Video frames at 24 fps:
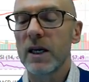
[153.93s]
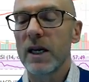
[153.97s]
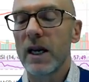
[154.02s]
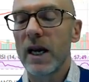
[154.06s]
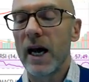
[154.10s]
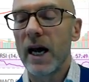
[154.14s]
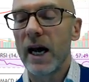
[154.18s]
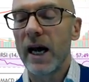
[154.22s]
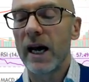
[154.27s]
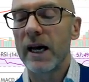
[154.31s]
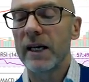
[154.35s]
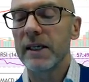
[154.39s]

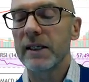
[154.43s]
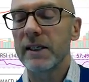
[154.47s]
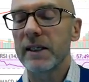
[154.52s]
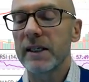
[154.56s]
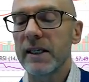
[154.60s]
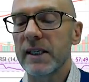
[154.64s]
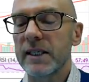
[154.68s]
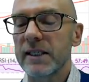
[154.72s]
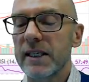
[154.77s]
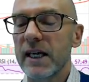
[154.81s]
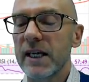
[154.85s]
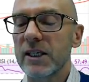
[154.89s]
and
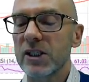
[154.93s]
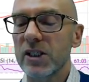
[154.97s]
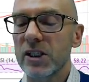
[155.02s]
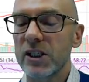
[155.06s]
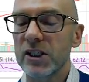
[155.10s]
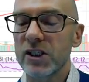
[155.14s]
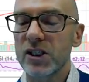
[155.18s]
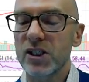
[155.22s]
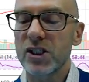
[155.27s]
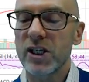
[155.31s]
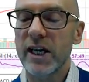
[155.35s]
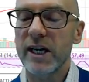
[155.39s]
there's actually a
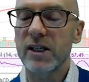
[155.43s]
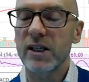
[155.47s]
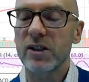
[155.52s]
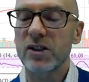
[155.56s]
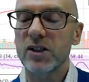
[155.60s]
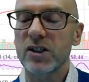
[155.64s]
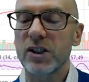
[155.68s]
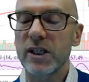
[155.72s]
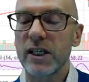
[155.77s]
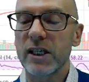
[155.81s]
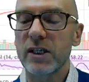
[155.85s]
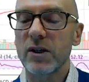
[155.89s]
sell
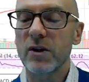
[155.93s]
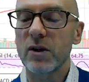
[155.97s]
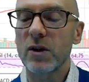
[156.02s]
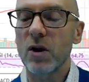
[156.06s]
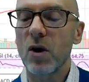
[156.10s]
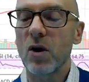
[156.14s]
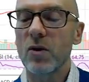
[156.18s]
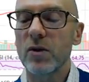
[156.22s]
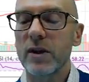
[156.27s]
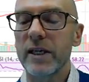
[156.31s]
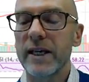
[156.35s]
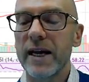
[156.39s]
signal
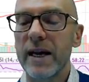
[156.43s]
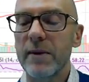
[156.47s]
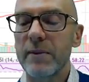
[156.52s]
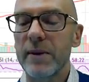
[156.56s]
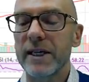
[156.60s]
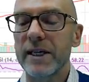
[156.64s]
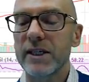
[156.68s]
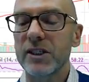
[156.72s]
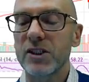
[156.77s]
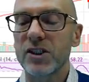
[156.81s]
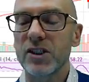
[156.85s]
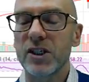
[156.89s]
on the
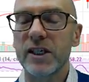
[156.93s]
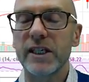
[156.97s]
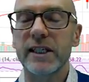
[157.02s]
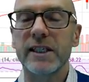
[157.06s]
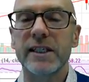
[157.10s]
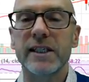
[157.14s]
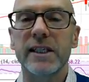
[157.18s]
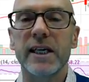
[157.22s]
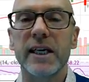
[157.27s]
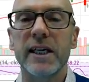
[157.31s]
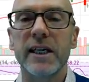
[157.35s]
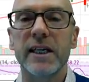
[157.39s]

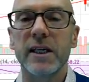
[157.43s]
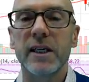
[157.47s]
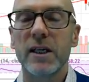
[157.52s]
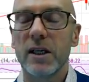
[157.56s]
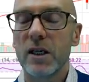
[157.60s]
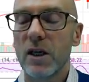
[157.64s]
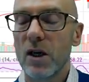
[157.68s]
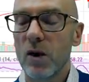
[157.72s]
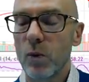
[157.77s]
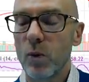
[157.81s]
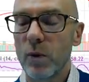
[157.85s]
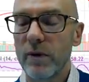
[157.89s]
MACD,
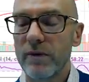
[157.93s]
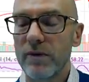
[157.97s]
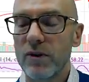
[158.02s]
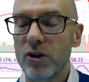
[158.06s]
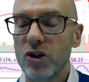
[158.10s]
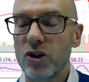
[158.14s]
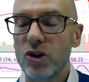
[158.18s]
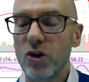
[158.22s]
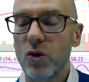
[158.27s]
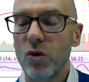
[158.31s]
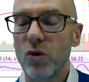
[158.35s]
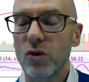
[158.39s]
with the
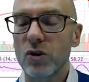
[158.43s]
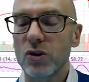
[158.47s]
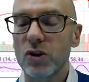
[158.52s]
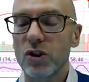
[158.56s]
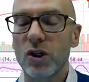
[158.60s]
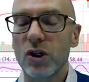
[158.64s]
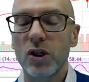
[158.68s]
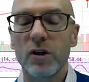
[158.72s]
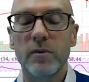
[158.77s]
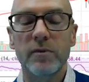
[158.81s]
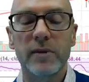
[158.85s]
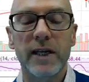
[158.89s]
short
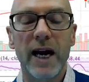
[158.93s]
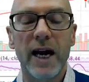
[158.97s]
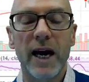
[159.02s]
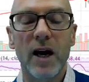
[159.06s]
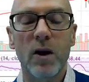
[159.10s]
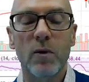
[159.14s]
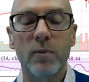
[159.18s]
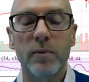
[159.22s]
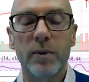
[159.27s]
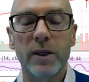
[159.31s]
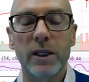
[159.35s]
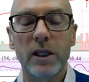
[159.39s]
term now
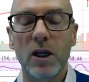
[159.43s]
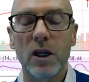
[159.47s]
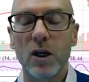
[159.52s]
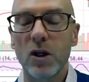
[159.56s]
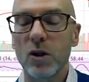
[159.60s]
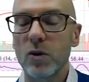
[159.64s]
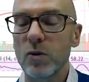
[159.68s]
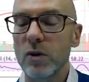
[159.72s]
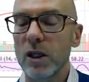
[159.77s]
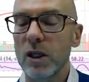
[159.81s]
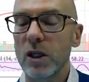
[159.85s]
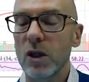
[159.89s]

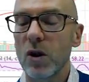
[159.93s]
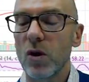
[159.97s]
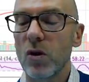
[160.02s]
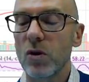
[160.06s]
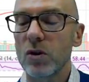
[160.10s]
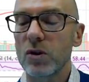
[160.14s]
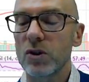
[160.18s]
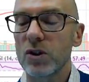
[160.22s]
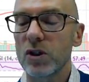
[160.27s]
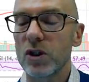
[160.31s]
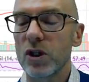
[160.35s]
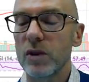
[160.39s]
below the long
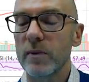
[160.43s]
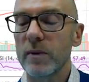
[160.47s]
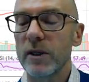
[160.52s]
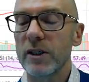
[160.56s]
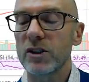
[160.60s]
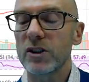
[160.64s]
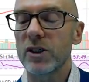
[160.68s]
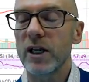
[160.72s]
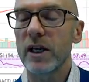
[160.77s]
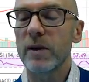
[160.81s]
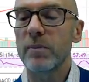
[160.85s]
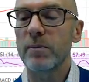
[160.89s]
term as
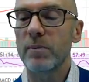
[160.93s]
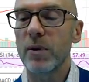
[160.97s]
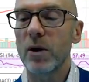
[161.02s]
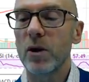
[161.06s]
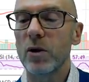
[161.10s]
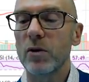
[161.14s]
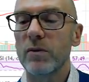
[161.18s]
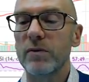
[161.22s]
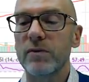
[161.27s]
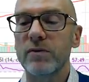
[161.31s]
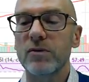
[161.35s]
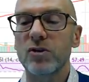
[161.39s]
they
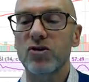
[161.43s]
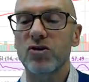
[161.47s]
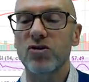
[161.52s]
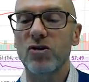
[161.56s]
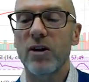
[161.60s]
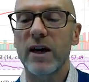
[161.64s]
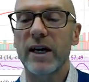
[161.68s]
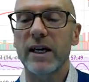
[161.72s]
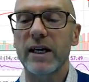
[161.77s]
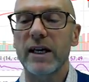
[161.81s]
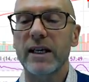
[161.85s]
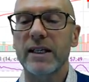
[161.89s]
both
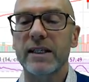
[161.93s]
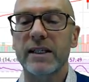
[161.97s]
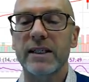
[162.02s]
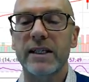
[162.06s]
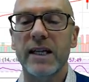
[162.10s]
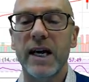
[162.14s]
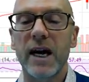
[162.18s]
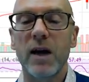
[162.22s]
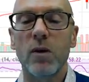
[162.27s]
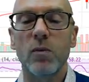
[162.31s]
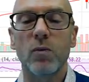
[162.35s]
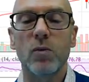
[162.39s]
track
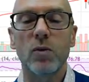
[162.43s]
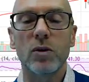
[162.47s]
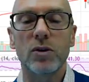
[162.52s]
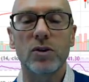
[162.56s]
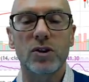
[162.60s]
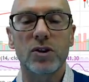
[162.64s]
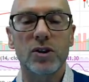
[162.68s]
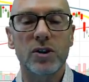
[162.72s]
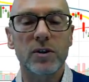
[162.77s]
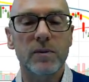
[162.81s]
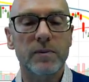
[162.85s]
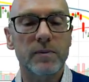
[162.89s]

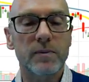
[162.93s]
downwards.